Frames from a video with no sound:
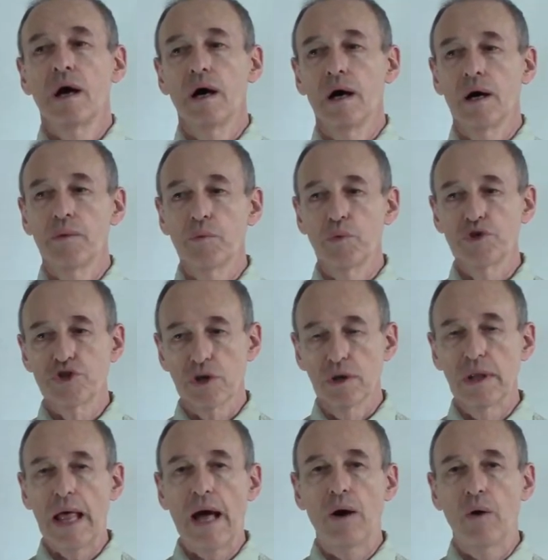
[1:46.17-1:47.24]
uh, which
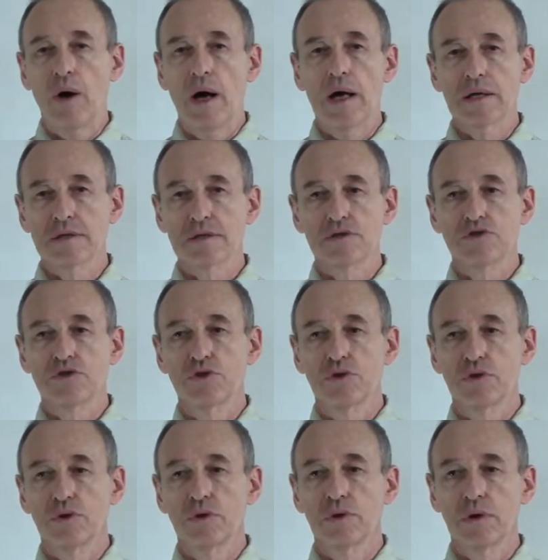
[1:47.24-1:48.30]
allow us
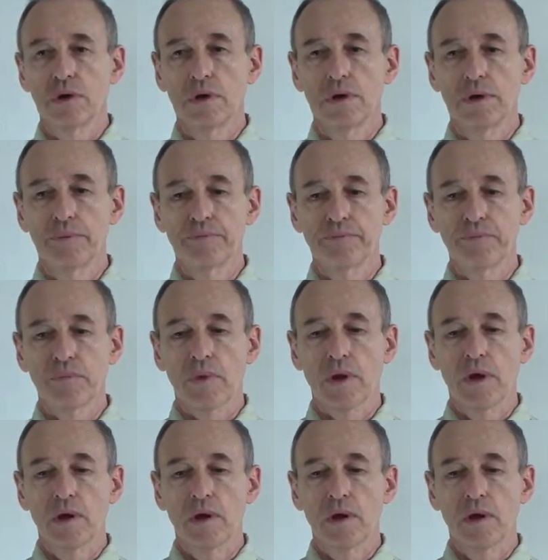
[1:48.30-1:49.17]
to um,